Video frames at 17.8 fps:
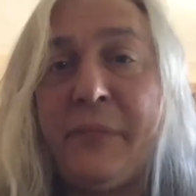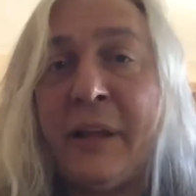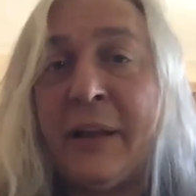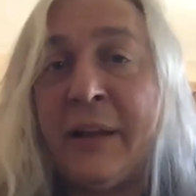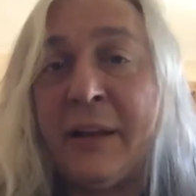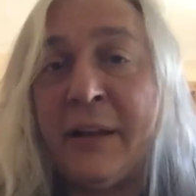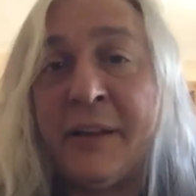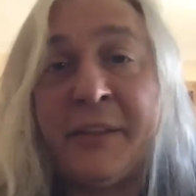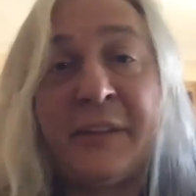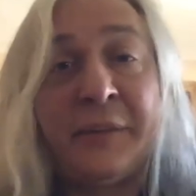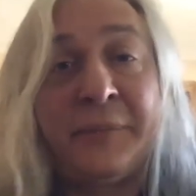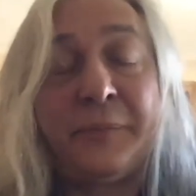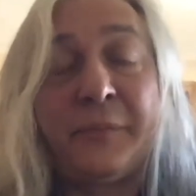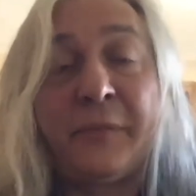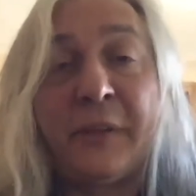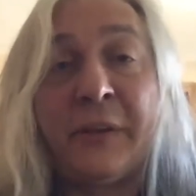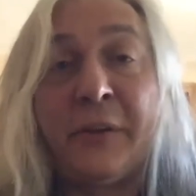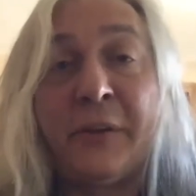Uh, the, you
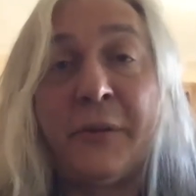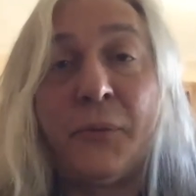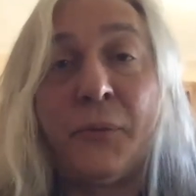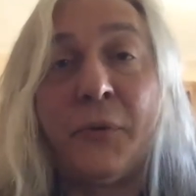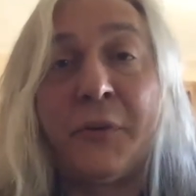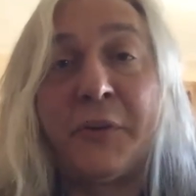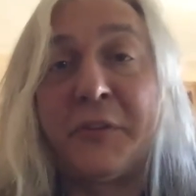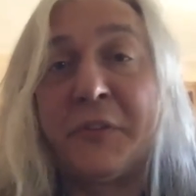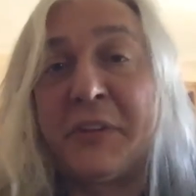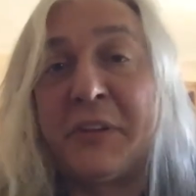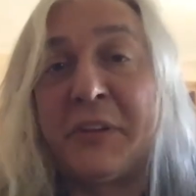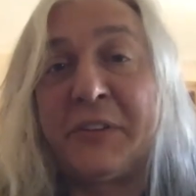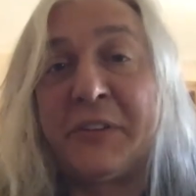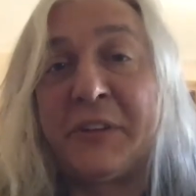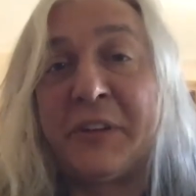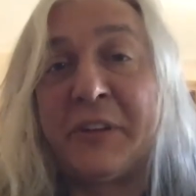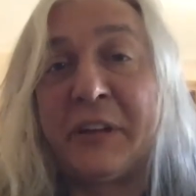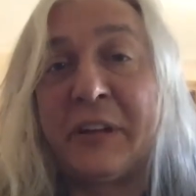know, one of the things
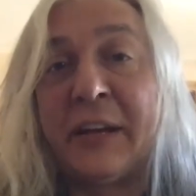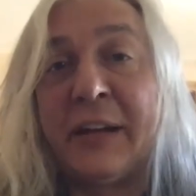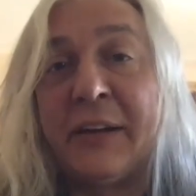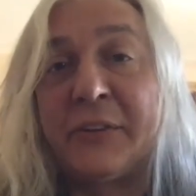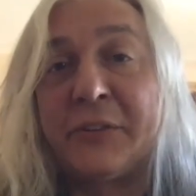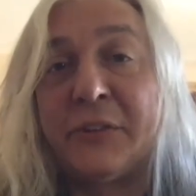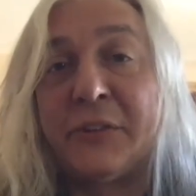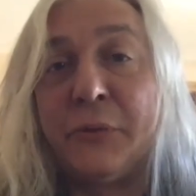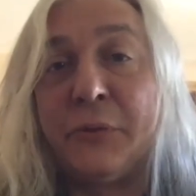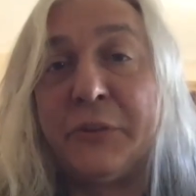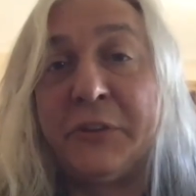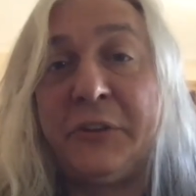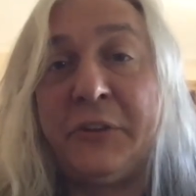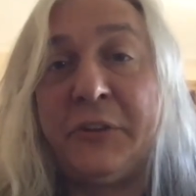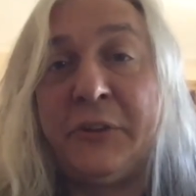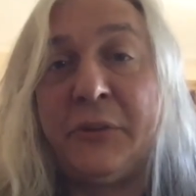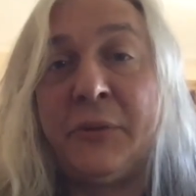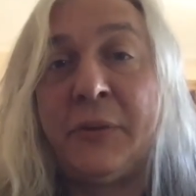that it allows someone to
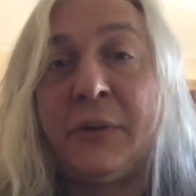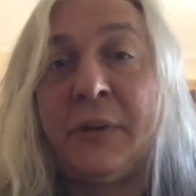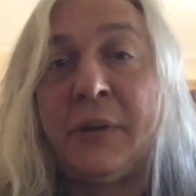do